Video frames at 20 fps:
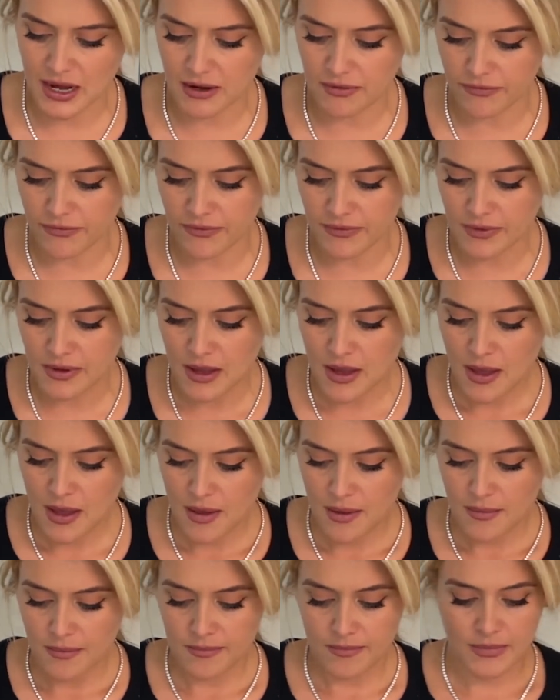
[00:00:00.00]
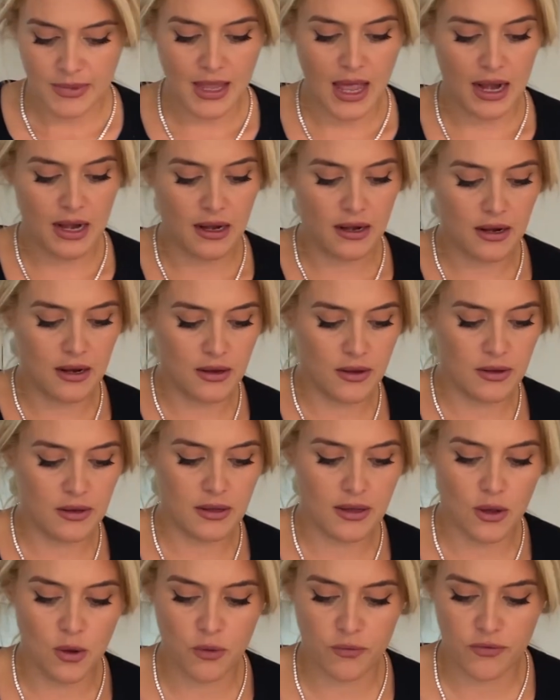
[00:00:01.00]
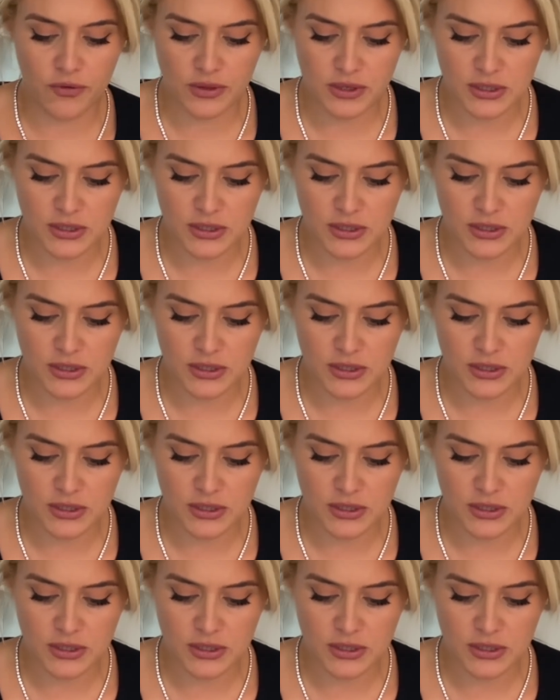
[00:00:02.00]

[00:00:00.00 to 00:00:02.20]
of get it over the